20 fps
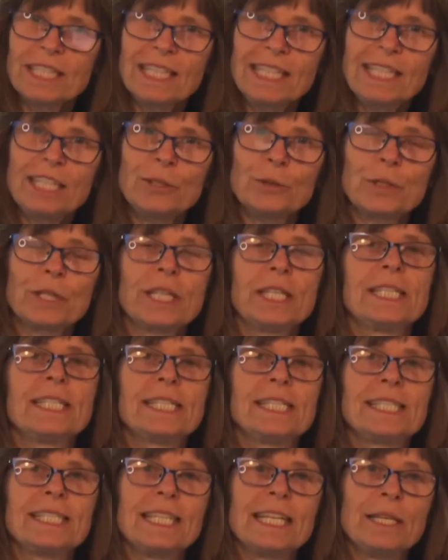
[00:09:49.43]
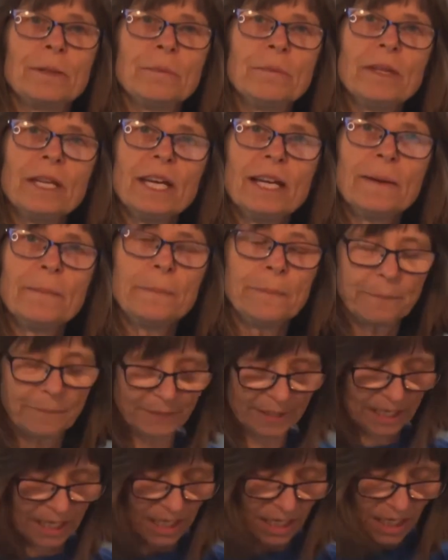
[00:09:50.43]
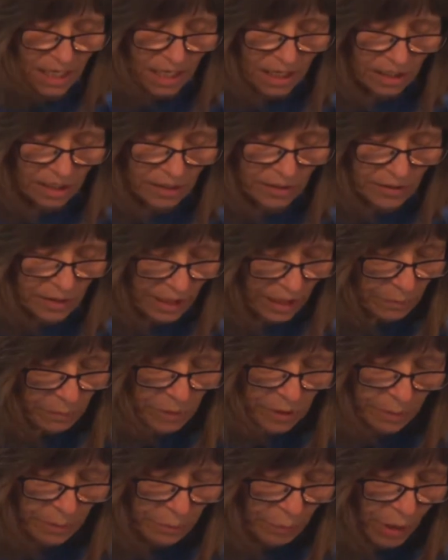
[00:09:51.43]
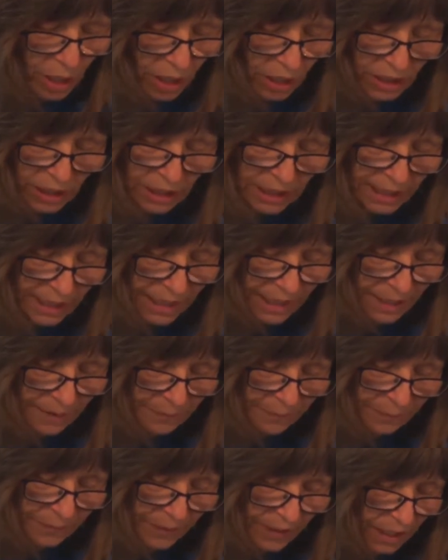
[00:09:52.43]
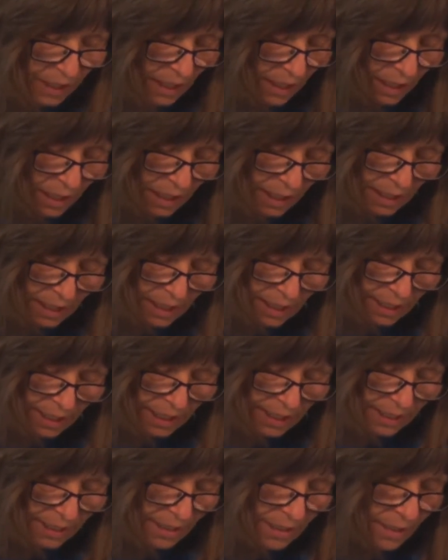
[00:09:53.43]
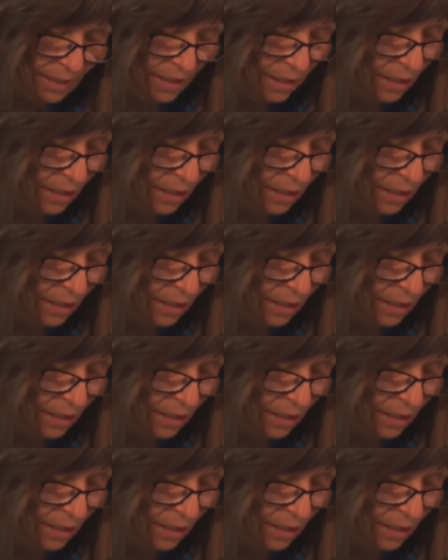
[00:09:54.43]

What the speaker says: You can steam them, steam some broccoli, and